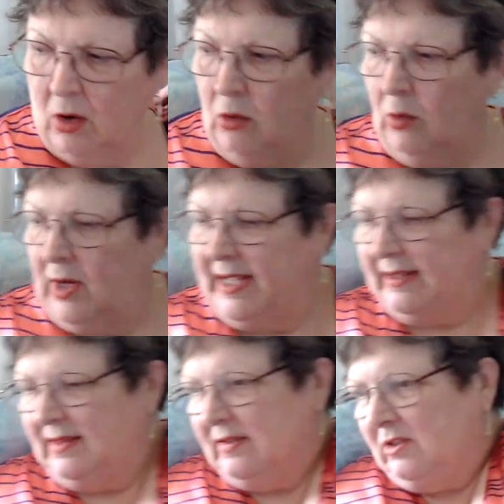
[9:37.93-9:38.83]
oh i
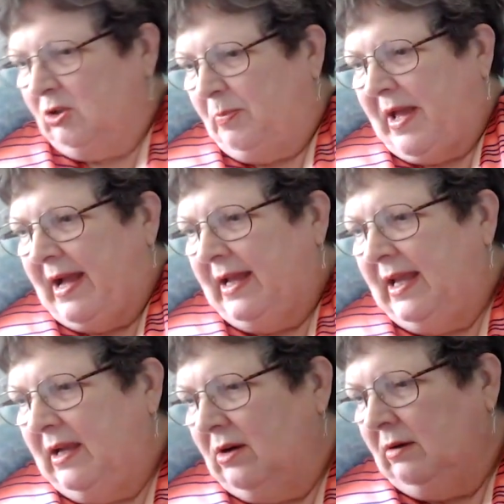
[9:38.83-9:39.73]
got this little bag
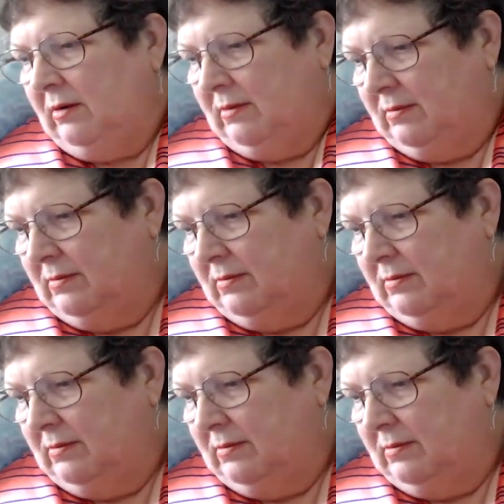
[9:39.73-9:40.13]
here